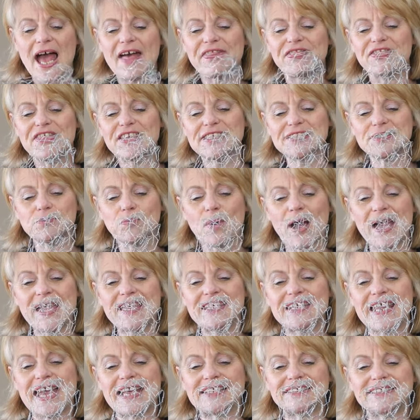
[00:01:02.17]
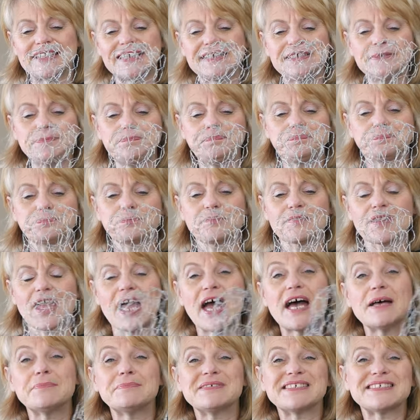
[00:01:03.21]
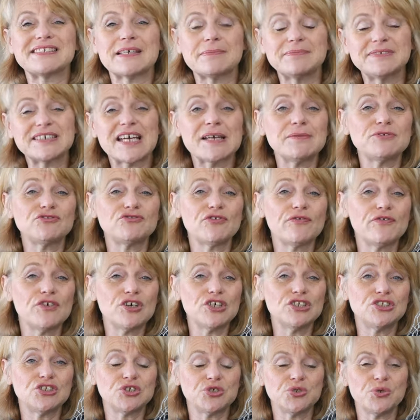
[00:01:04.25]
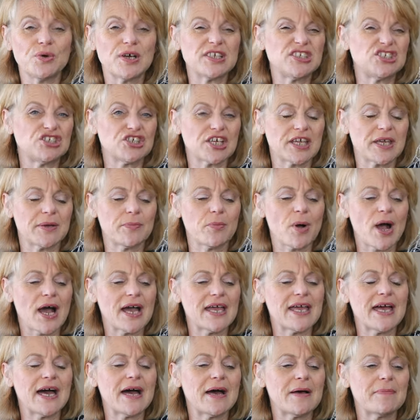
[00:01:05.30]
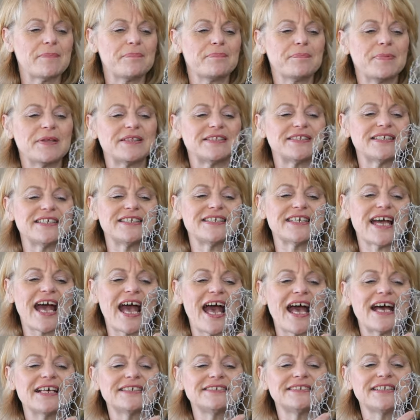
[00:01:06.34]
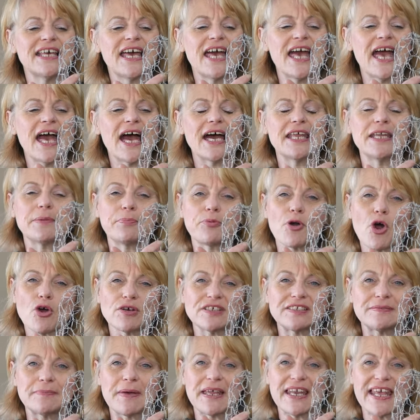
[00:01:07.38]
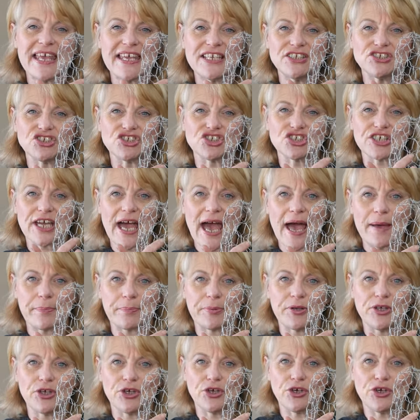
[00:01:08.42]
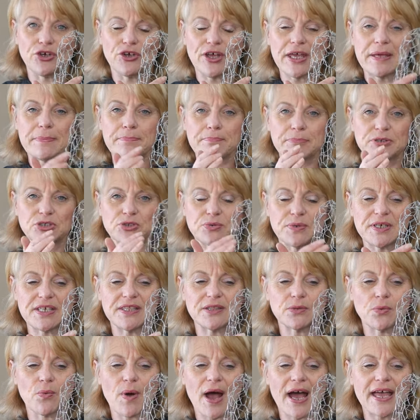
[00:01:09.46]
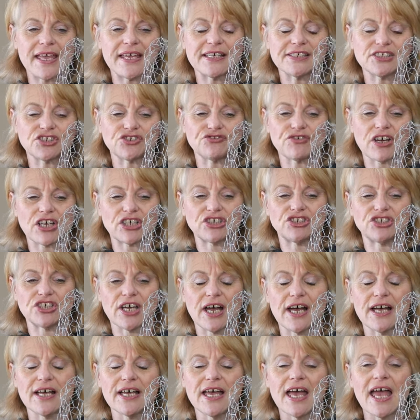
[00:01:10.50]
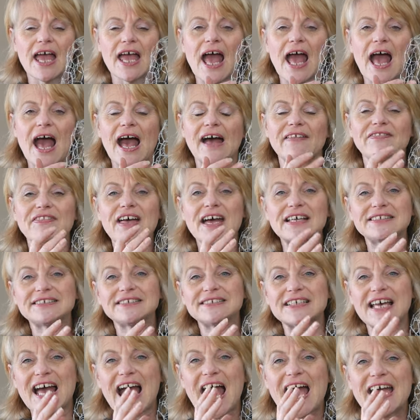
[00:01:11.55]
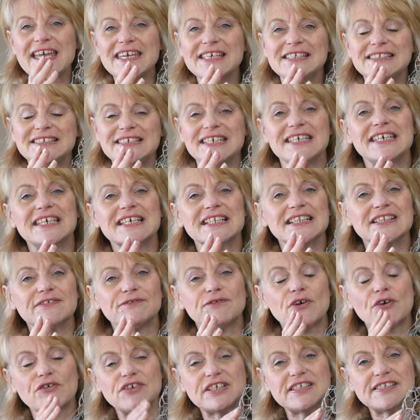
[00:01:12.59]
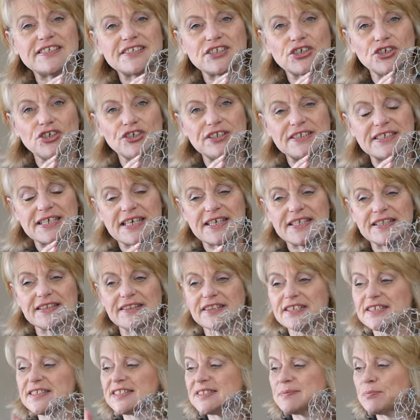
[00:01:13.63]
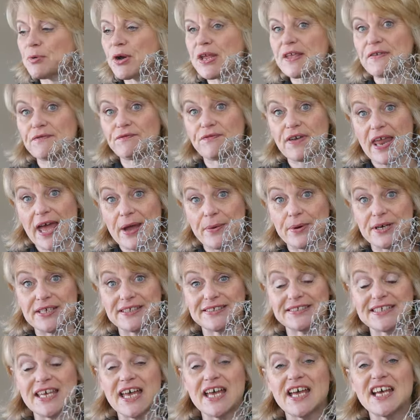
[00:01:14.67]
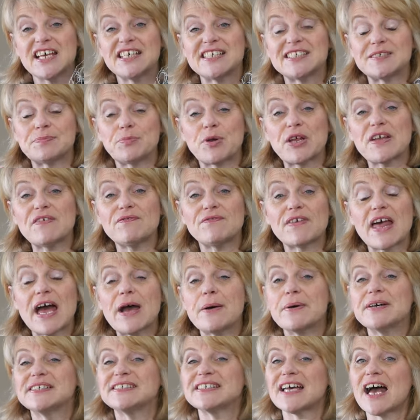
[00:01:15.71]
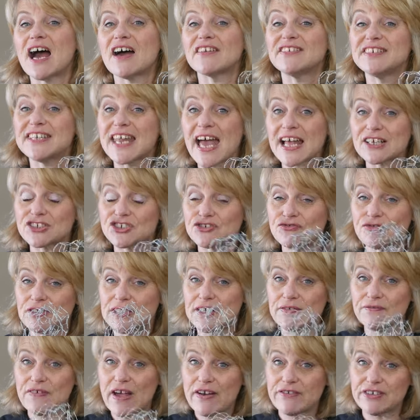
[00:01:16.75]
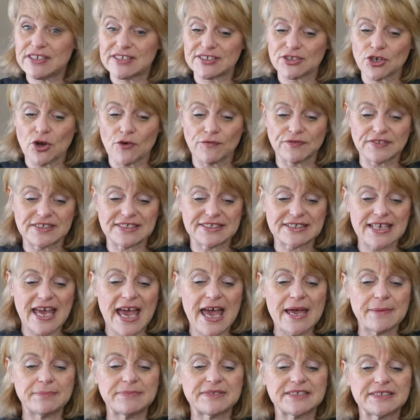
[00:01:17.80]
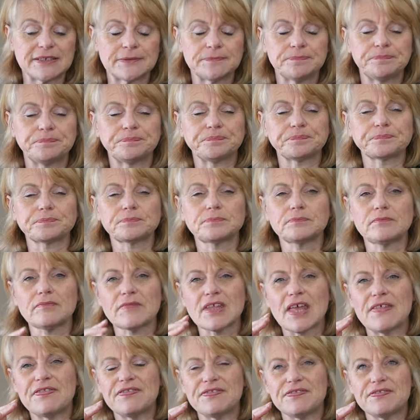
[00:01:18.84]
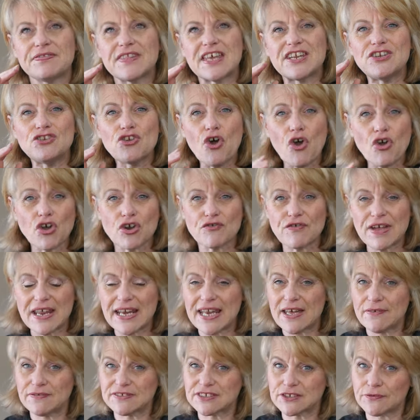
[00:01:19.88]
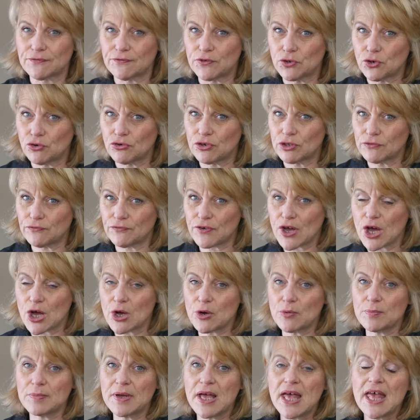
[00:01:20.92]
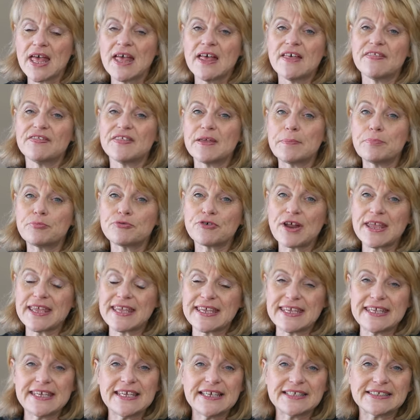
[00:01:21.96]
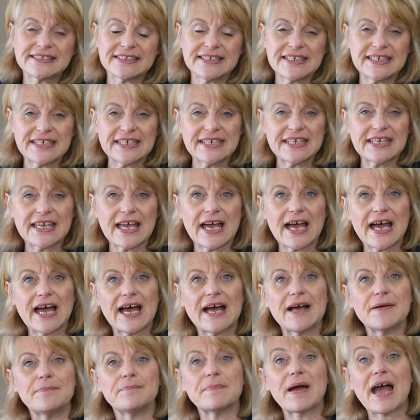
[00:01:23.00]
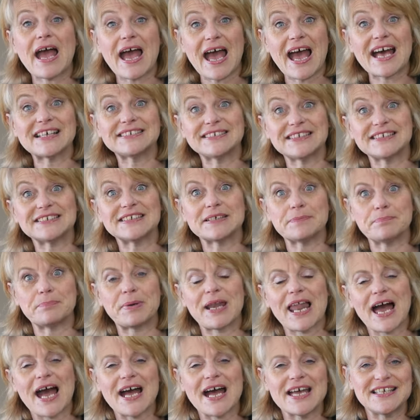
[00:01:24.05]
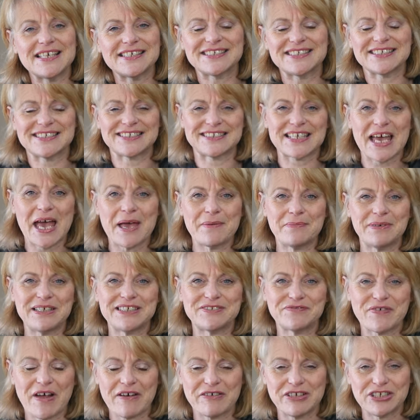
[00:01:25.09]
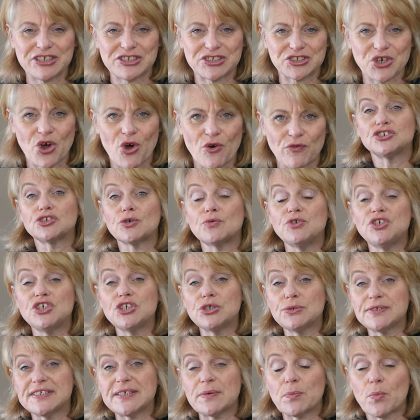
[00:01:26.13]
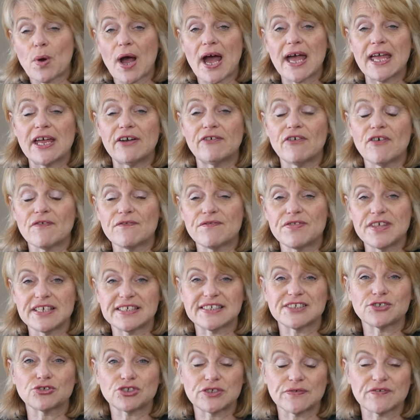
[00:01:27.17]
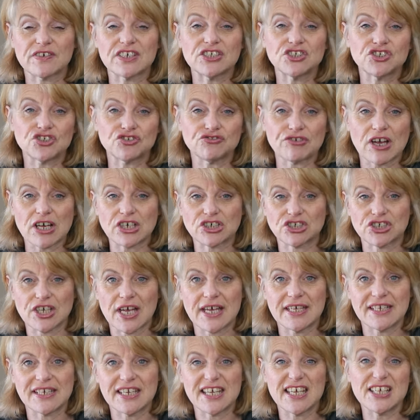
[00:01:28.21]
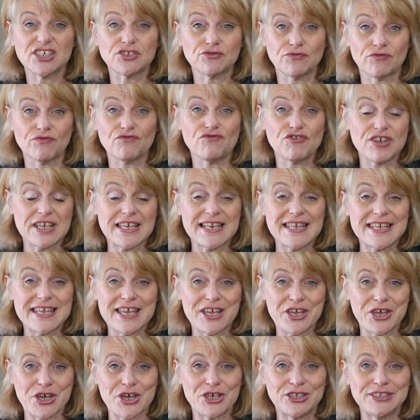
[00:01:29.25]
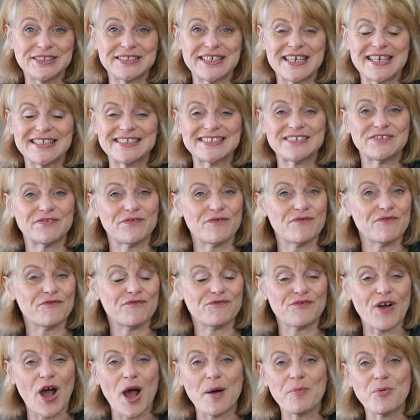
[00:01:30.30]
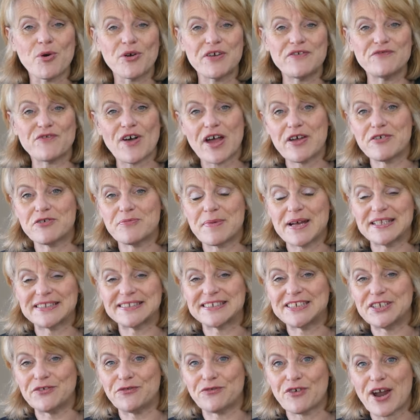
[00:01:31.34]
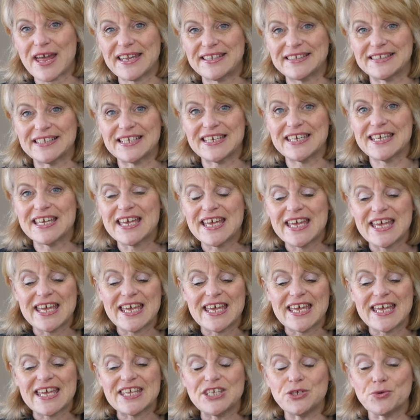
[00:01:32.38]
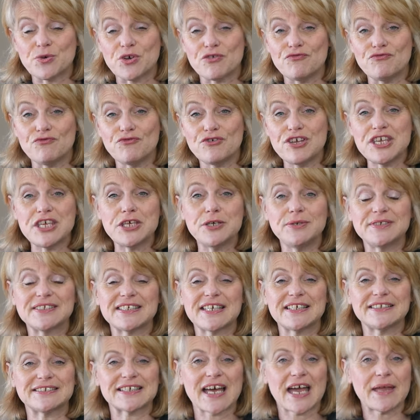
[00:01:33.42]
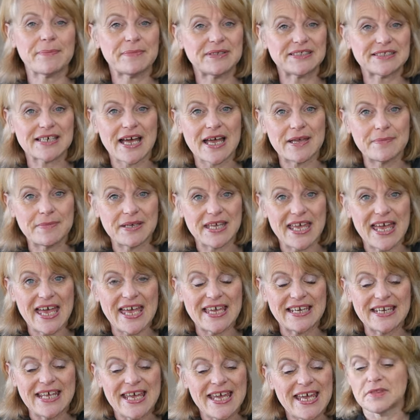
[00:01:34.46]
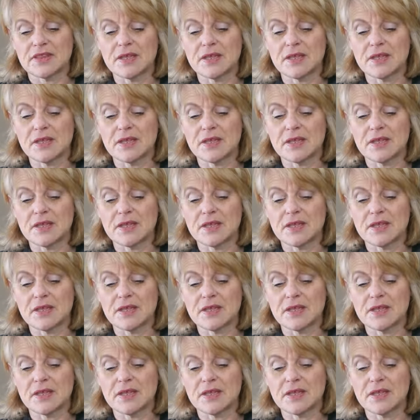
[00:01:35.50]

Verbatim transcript: This wire netting, um, sometimes referred to as chicken wire, but it has an approximate inch gap here in between the wire structure. And that's ideal for inserting the spring flowers. Spring flowers are naturally very soft stemmed. They're not great levels of floral foam. They break easily. Um, as it implies, the stem is very soft. So using wire of this sort of construction is really good. It's far more environmentally friendly. You can reuse it time and time again.